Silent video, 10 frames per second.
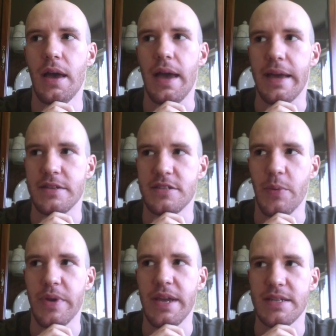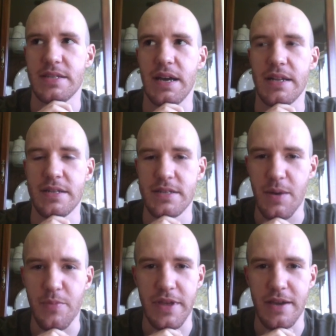And somebody has done
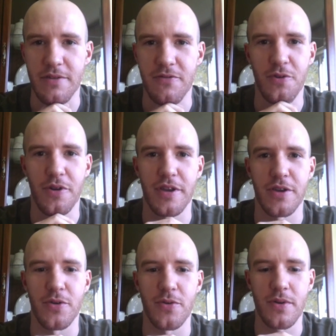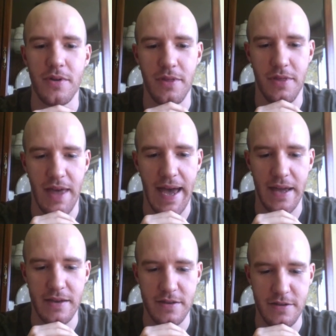something for you
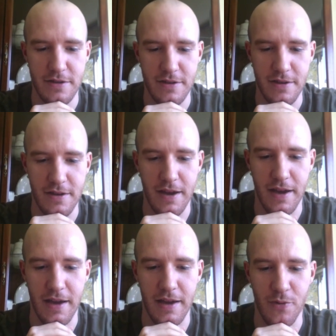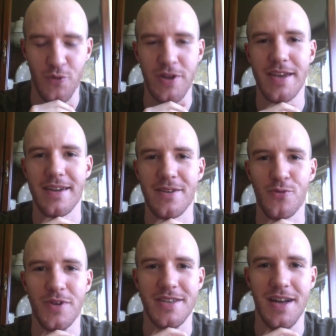that really,
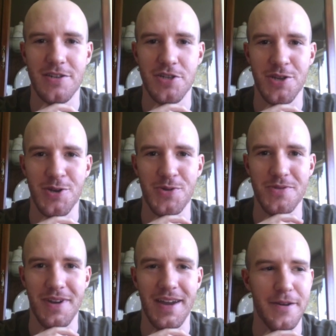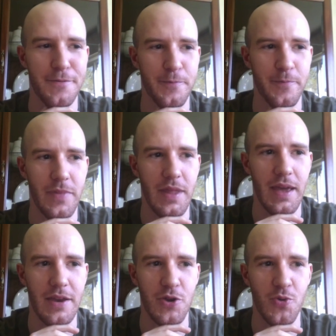really touched you, right?
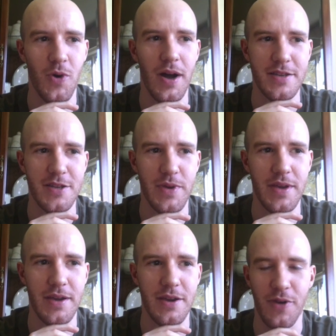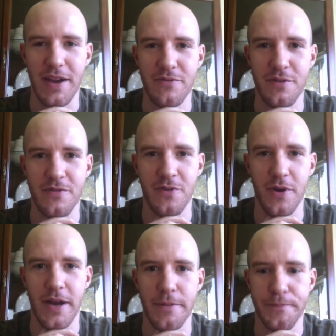And you want to be grateful
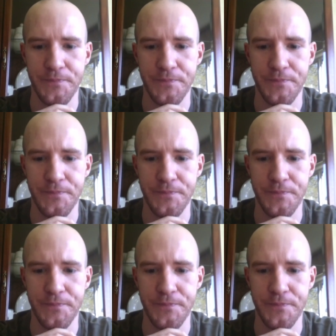for it.